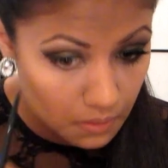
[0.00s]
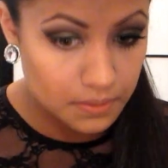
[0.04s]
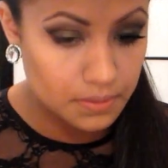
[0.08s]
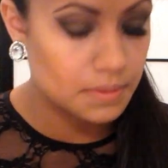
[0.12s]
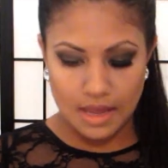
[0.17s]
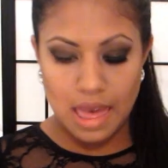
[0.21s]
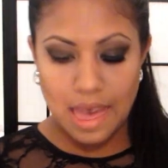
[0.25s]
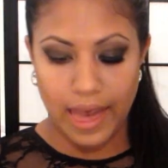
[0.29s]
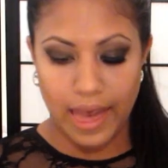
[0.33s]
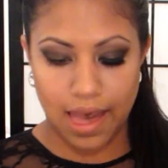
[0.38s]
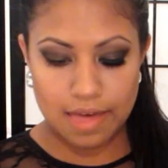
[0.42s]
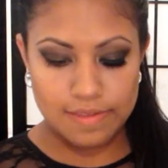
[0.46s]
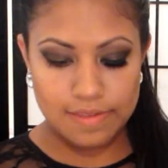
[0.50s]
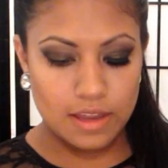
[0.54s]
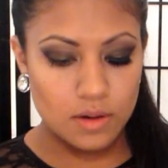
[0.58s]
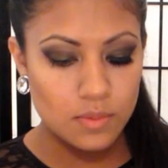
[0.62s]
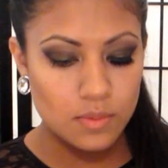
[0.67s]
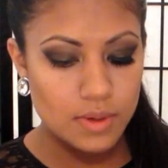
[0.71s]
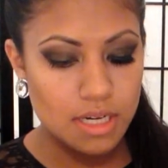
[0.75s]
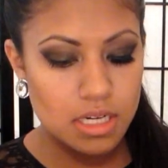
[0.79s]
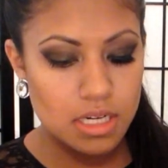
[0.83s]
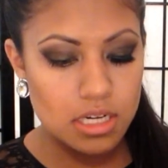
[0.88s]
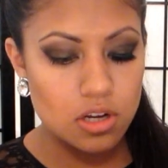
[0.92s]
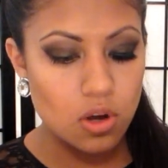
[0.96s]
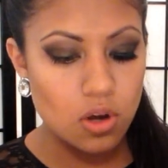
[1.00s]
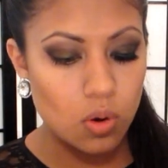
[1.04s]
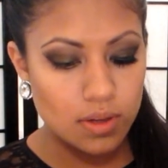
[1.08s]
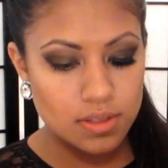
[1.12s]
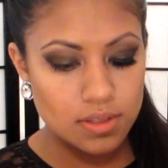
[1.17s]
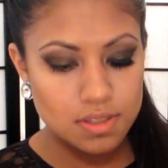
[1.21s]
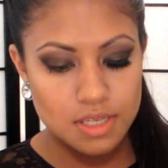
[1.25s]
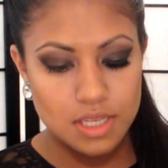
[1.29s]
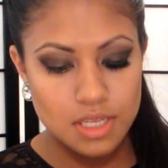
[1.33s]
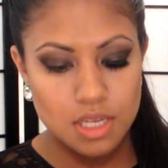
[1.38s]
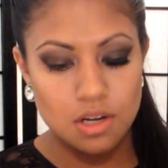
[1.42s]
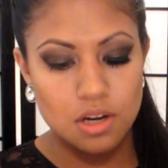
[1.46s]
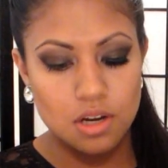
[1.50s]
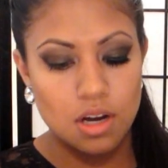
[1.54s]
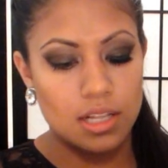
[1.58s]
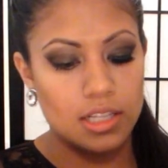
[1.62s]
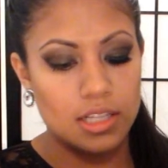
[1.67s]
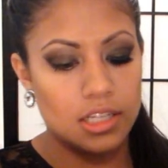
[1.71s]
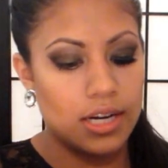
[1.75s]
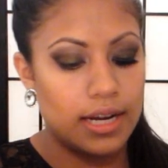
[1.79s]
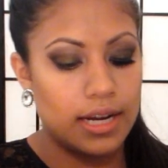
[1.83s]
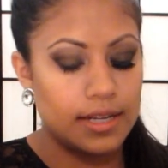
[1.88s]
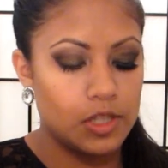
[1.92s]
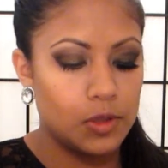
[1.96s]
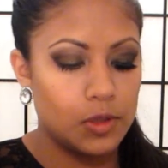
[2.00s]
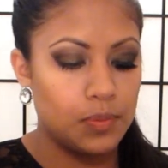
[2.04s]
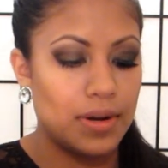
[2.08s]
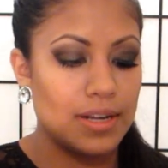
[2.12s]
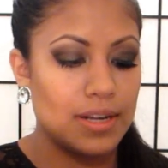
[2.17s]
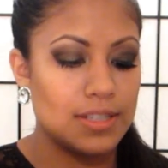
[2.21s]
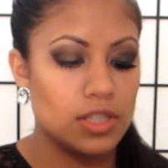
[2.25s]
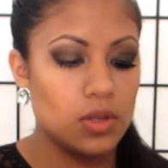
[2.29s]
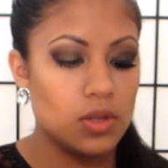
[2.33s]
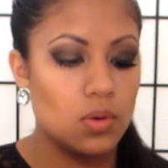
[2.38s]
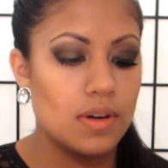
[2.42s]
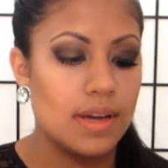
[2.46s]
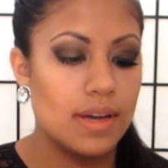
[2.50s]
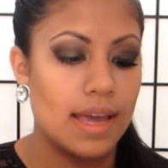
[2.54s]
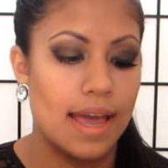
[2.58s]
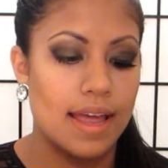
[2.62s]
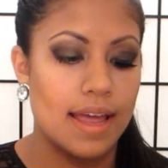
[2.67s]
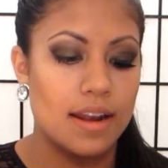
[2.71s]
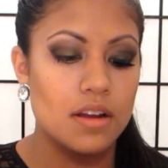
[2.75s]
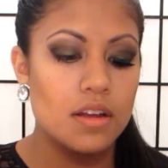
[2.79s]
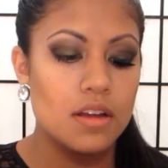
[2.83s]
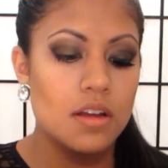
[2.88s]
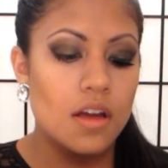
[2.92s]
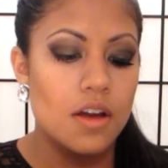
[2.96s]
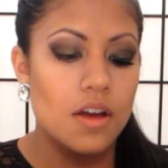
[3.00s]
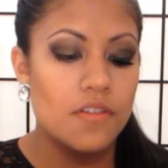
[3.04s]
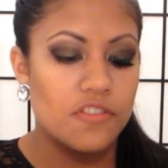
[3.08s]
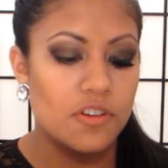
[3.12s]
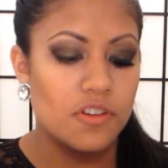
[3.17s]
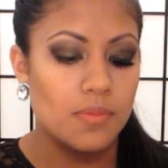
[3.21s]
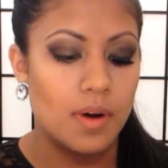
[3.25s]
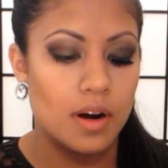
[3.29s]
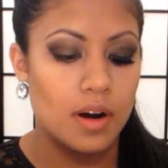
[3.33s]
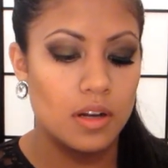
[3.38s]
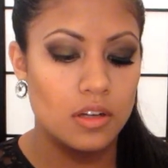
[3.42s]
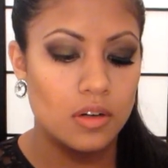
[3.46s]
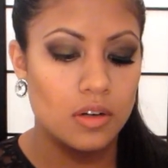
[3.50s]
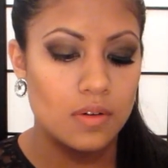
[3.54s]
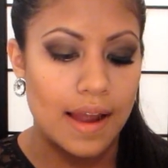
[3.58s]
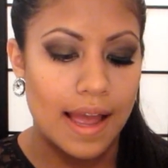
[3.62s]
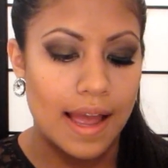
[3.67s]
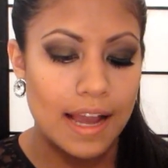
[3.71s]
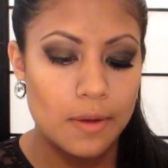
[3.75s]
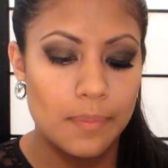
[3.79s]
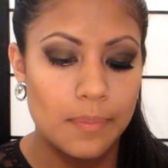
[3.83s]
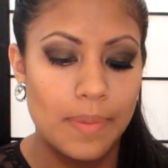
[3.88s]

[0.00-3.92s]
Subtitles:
And then we're going to go into the color Espresso again from our Lorac